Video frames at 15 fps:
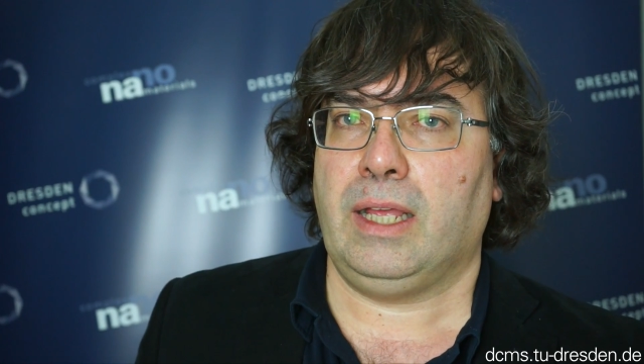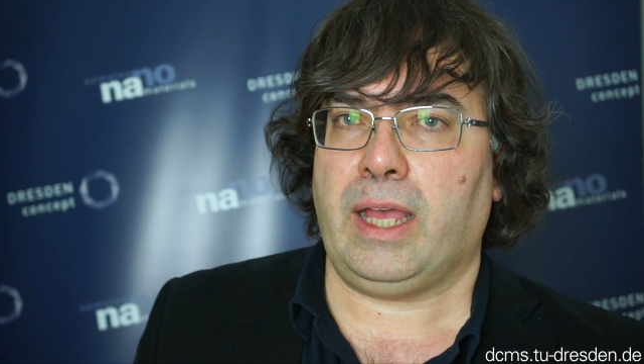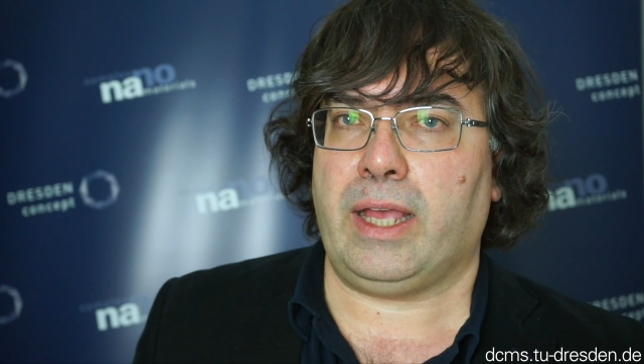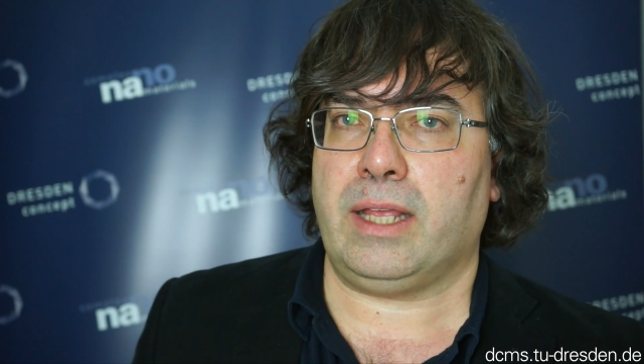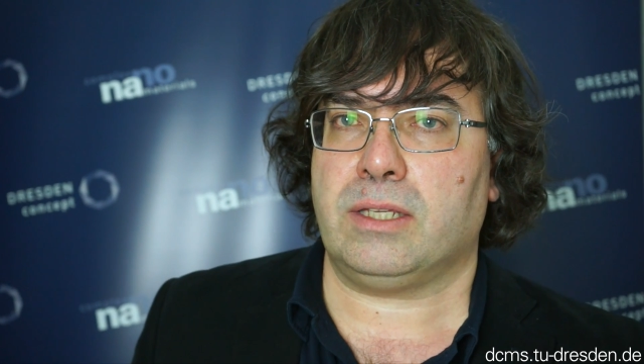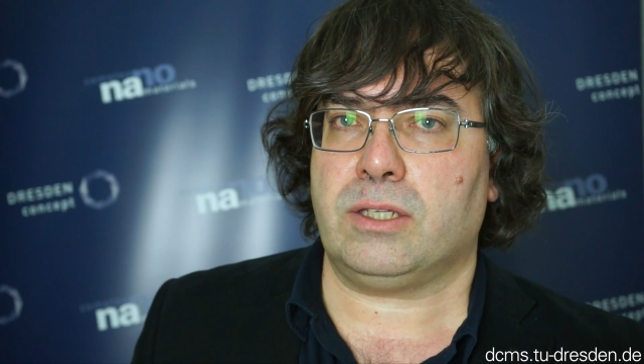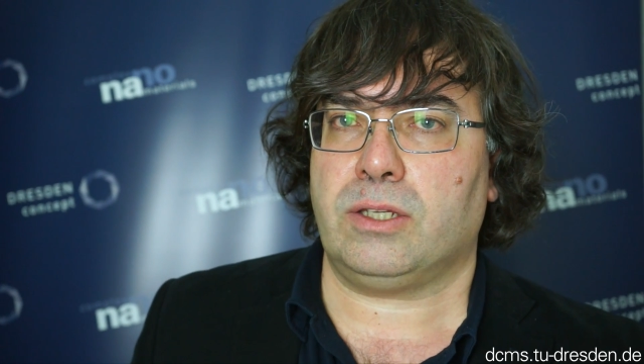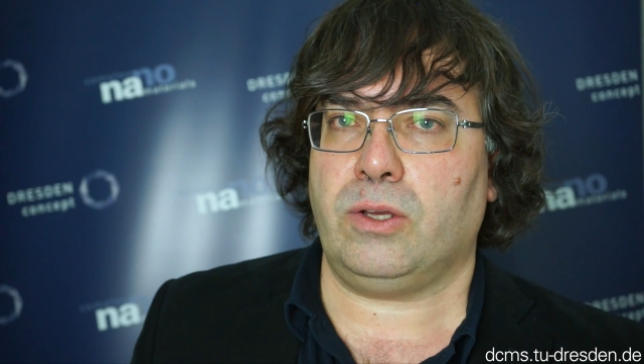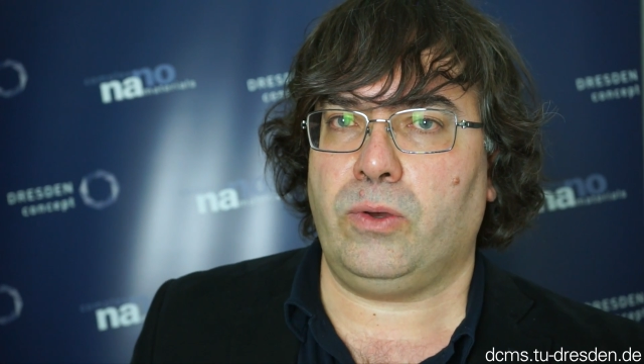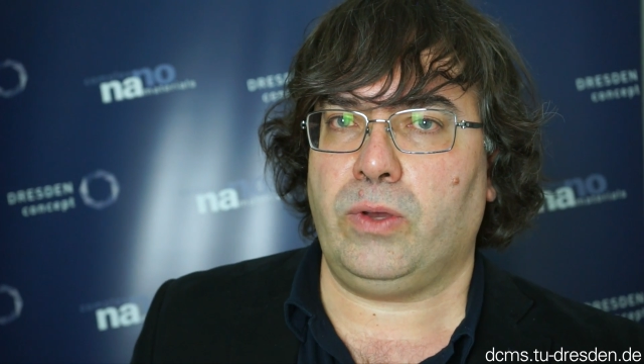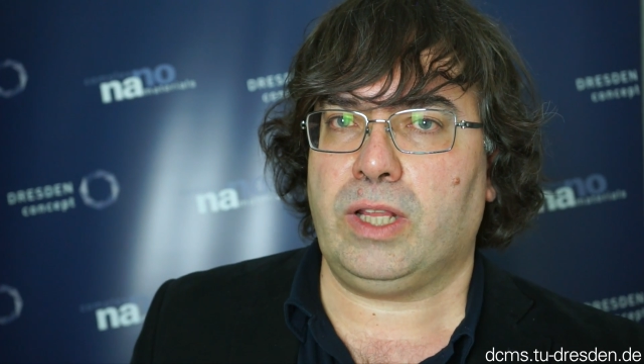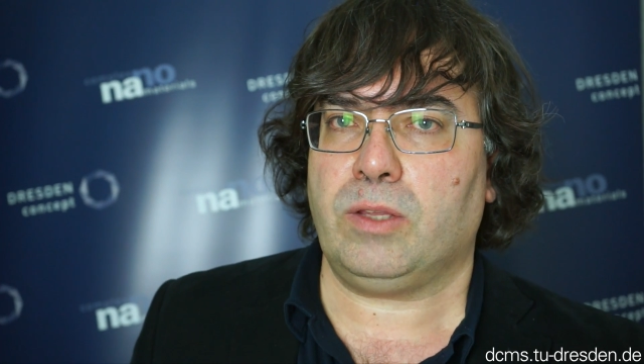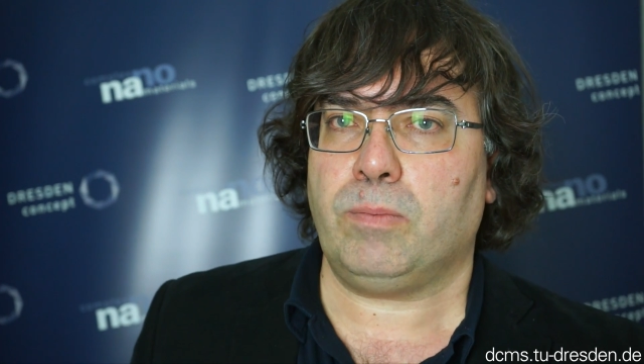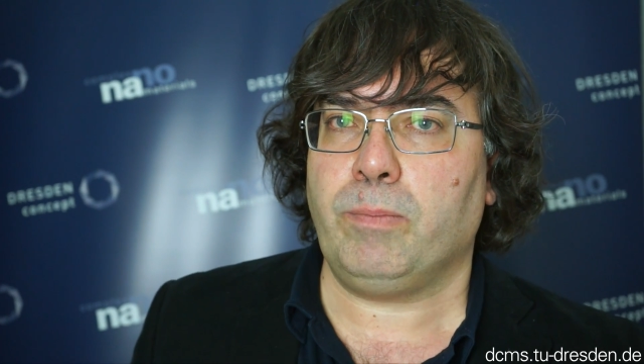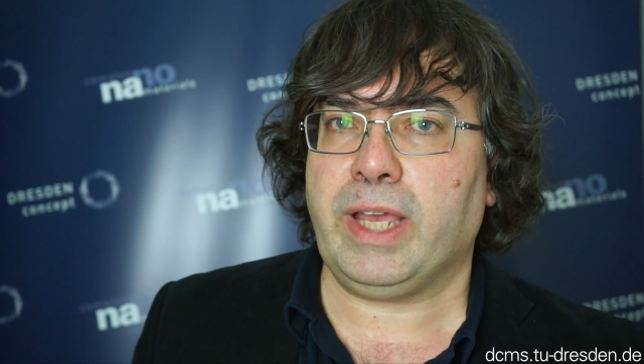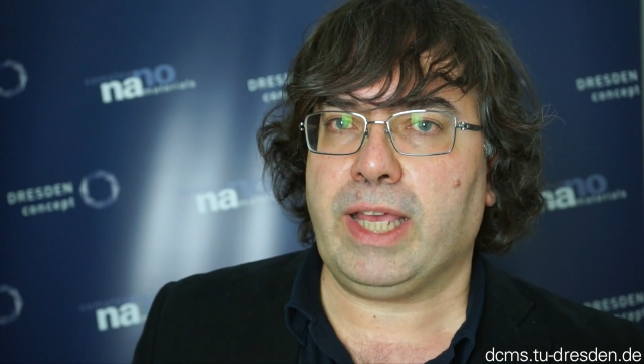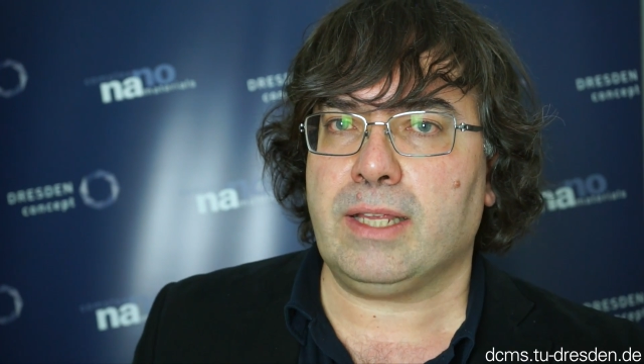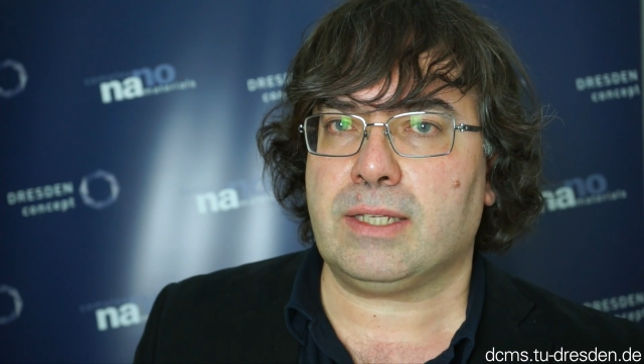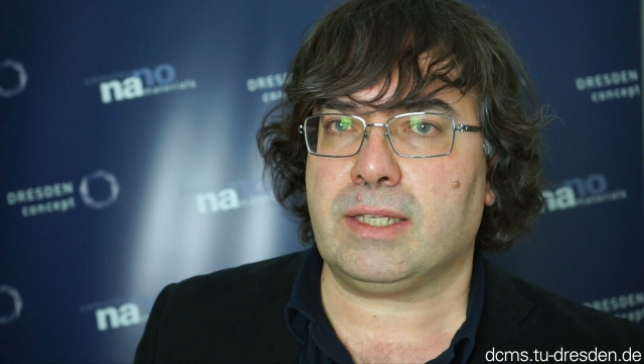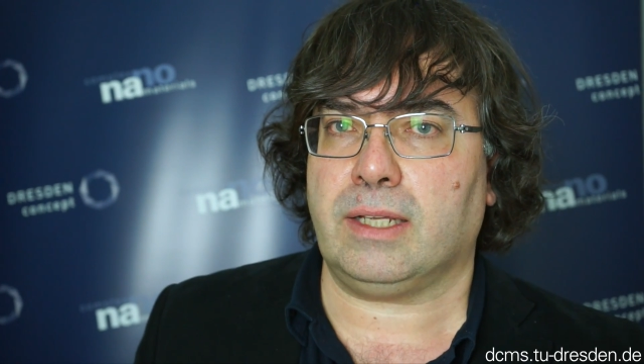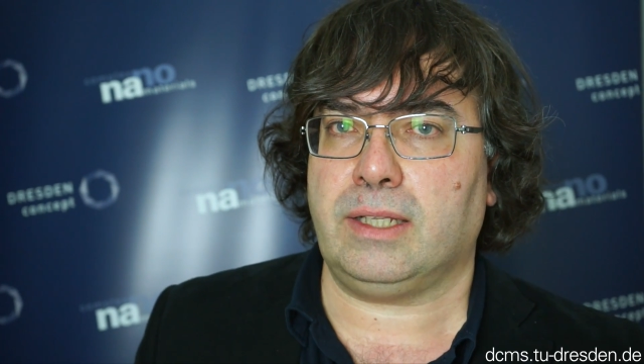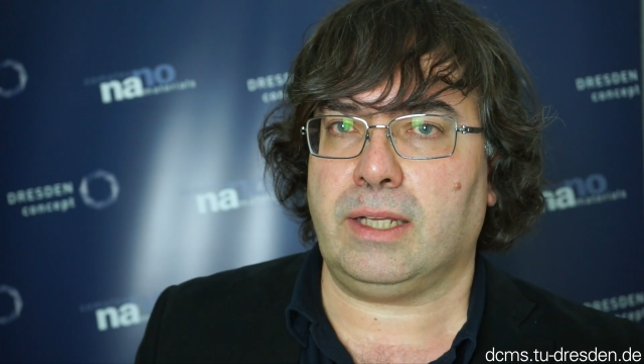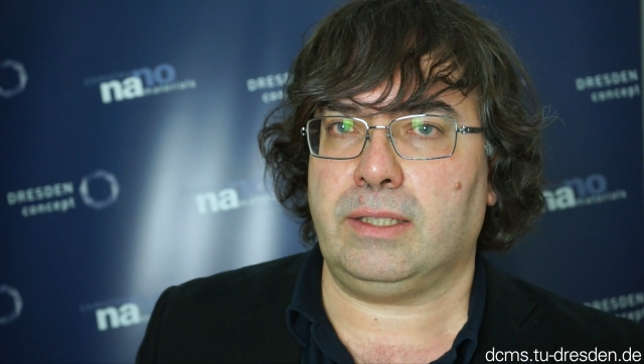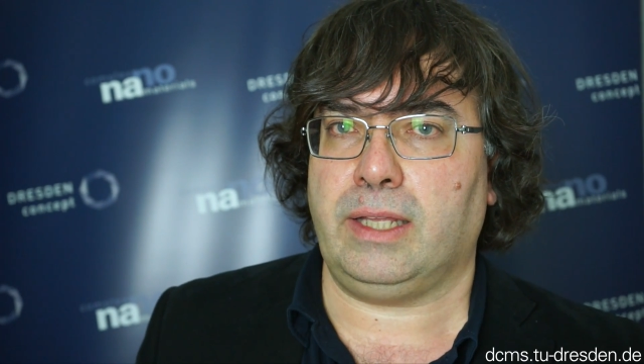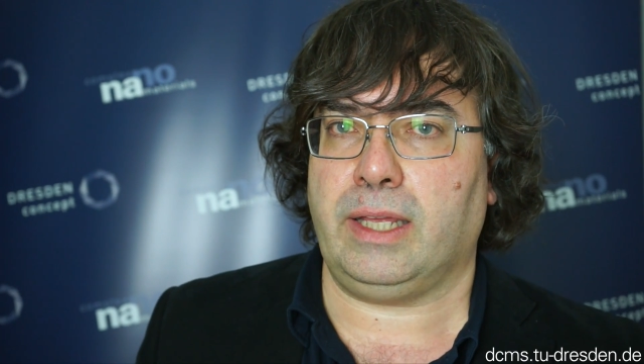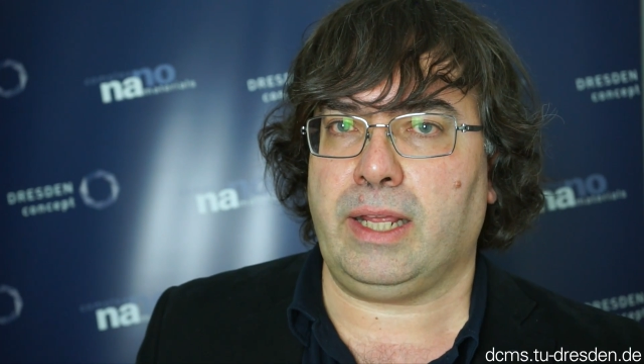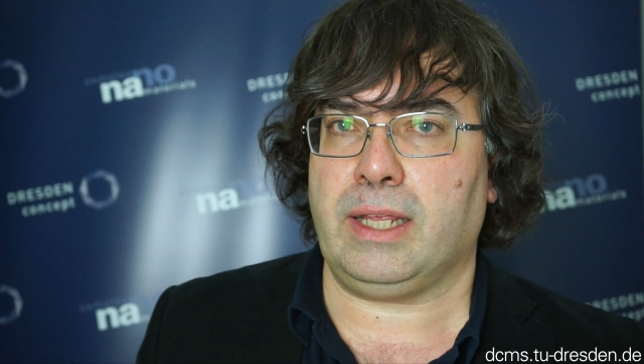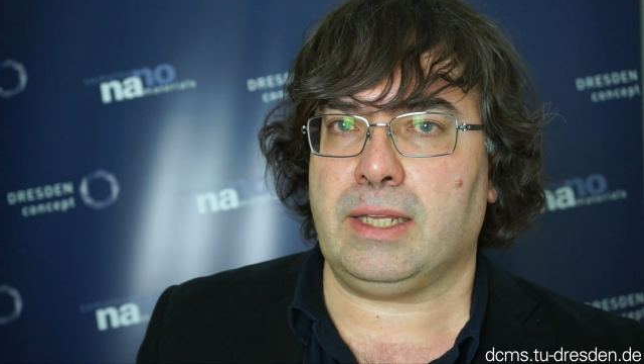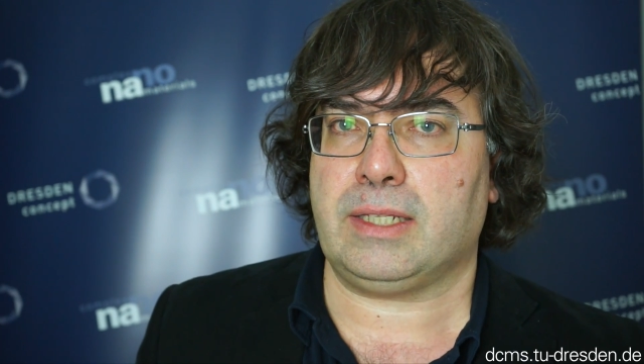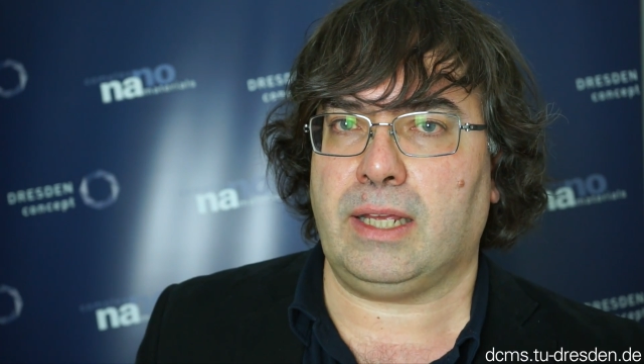and so it means that there
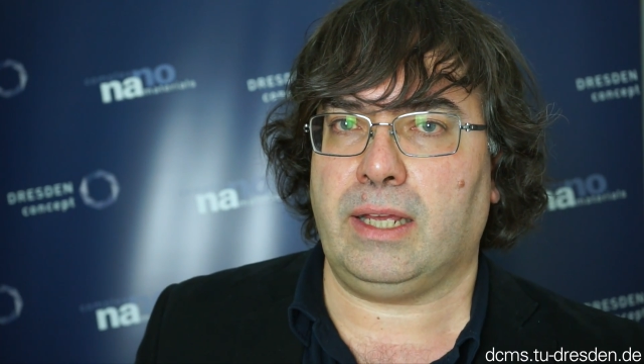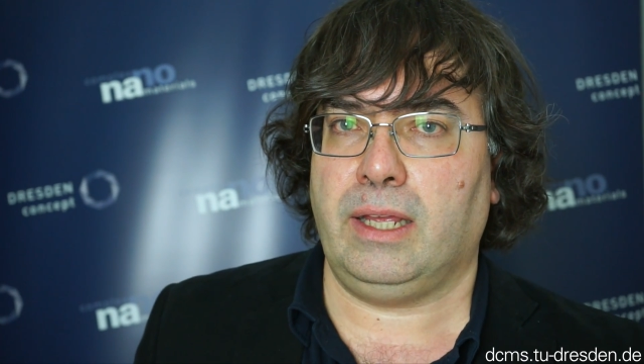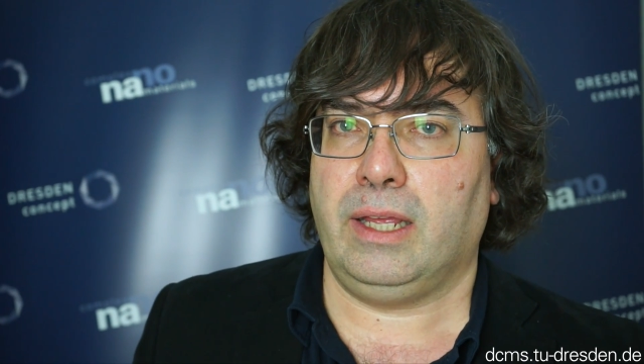is